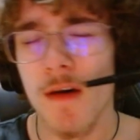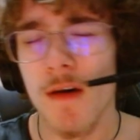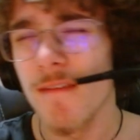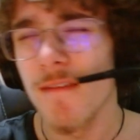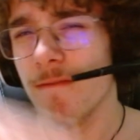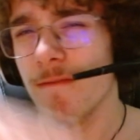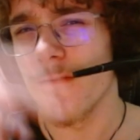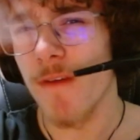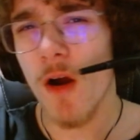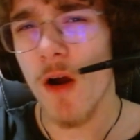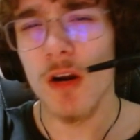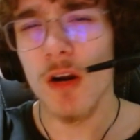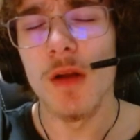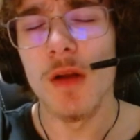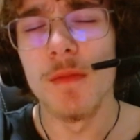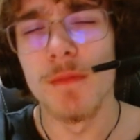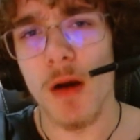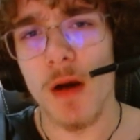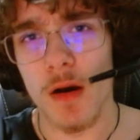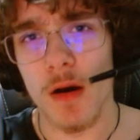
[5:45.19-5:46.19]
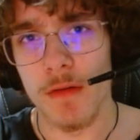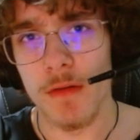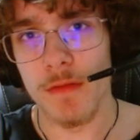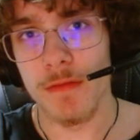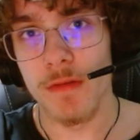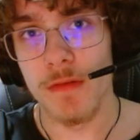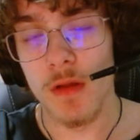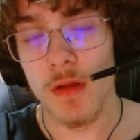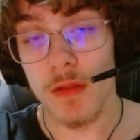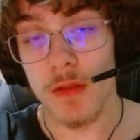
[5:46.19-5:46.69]
far
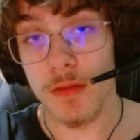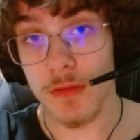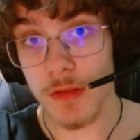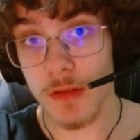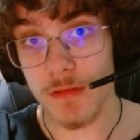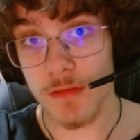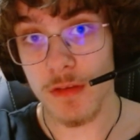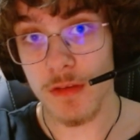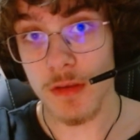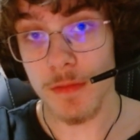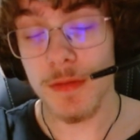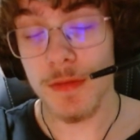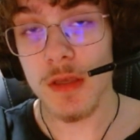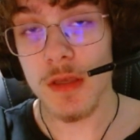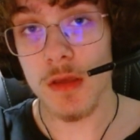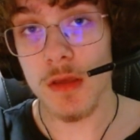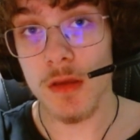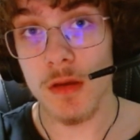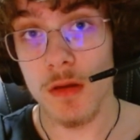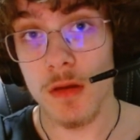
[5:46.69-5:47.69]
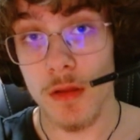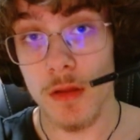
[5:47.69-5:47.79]
above the CP